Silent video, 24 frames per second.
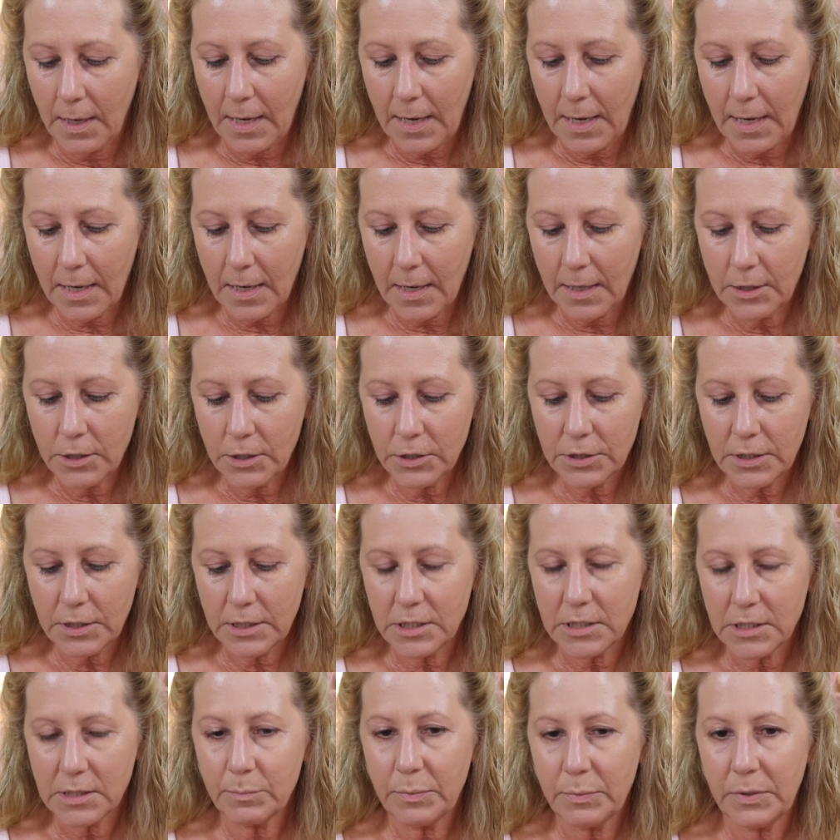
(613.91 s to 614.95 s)
and I usually
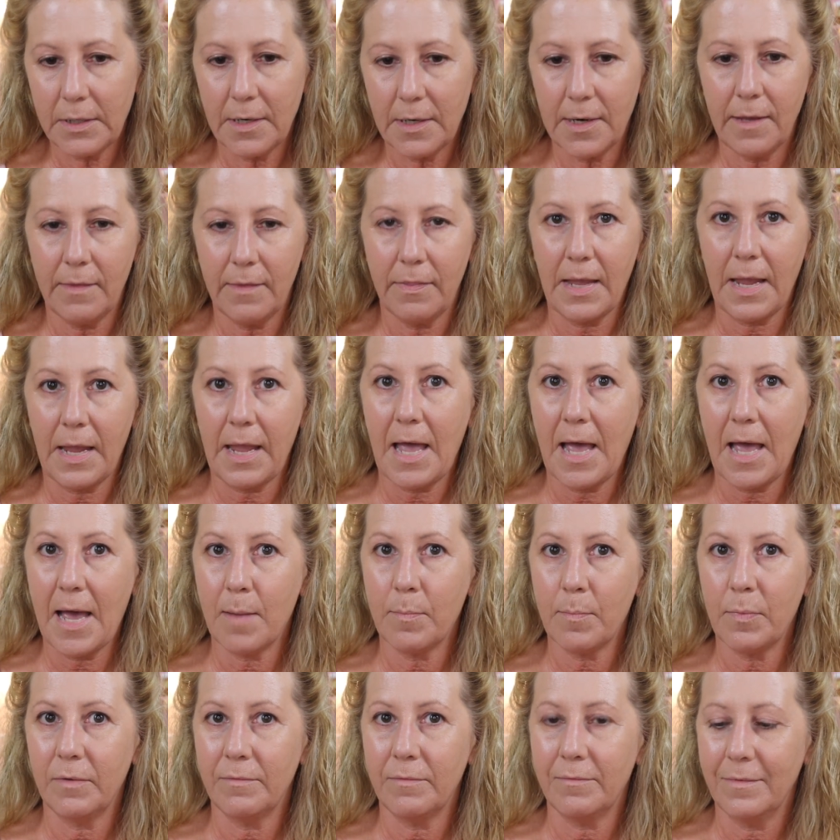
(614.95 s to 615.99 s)
just put it in the
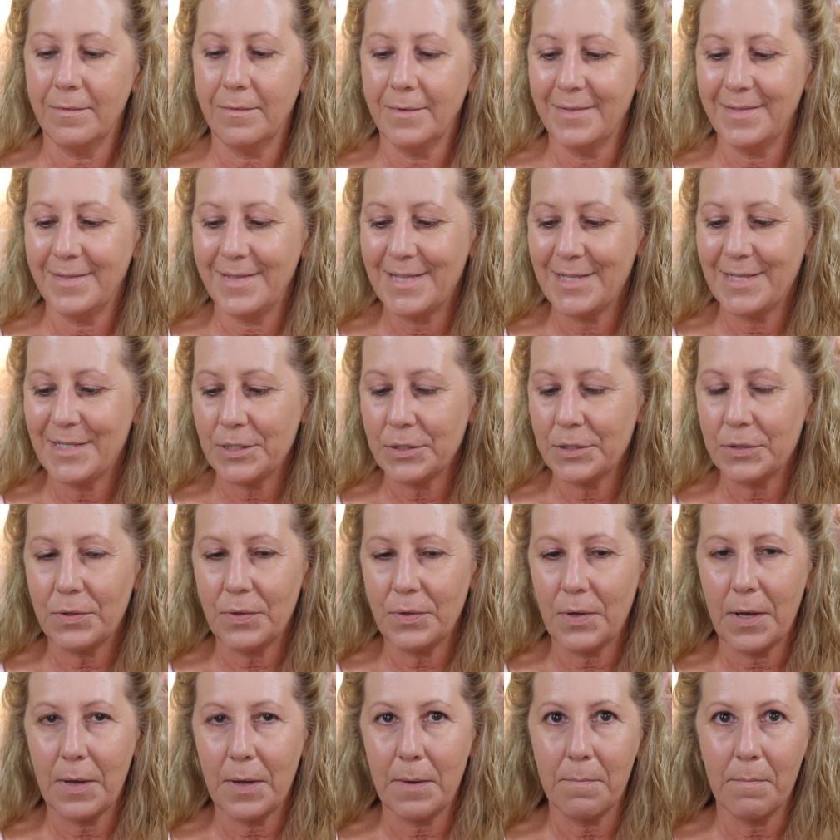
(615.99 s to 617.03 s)
cap of this
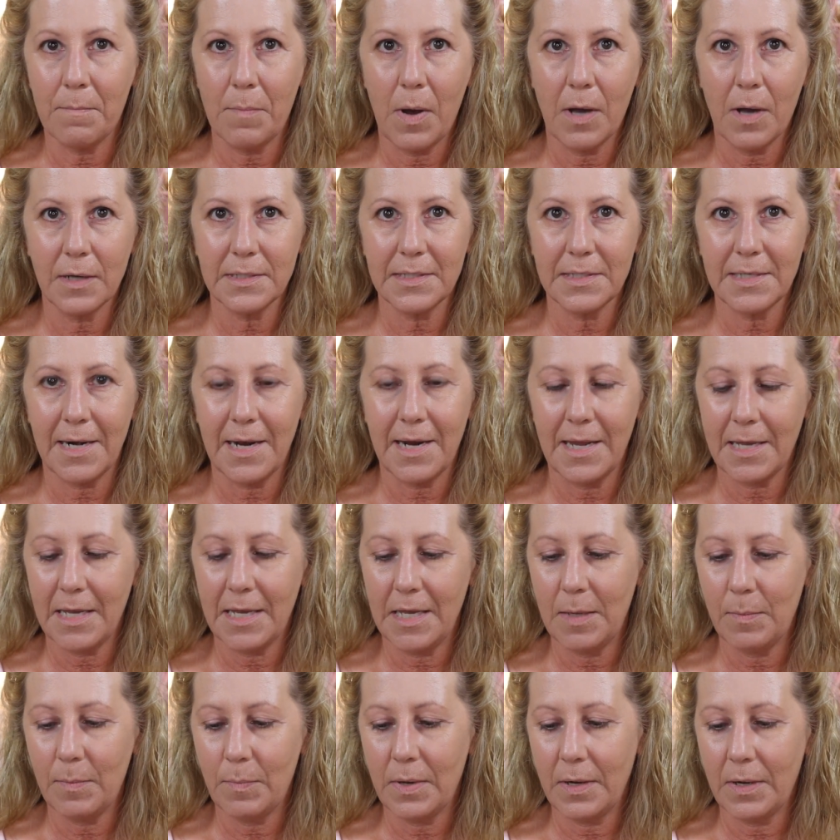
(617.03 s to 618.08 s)
little box that I
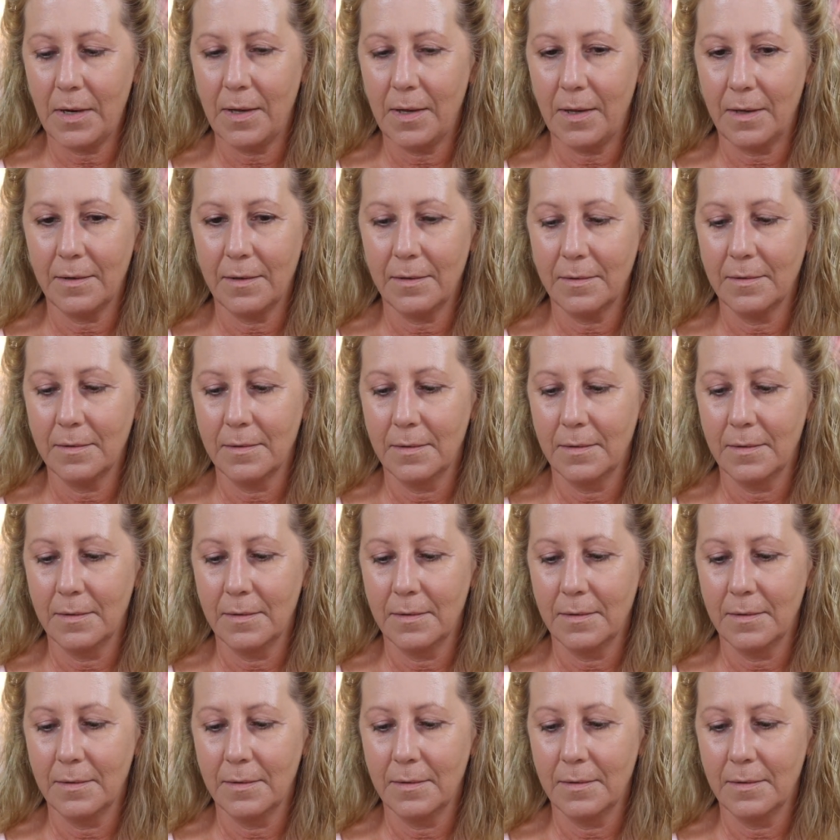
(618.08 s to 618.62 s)
keep it in.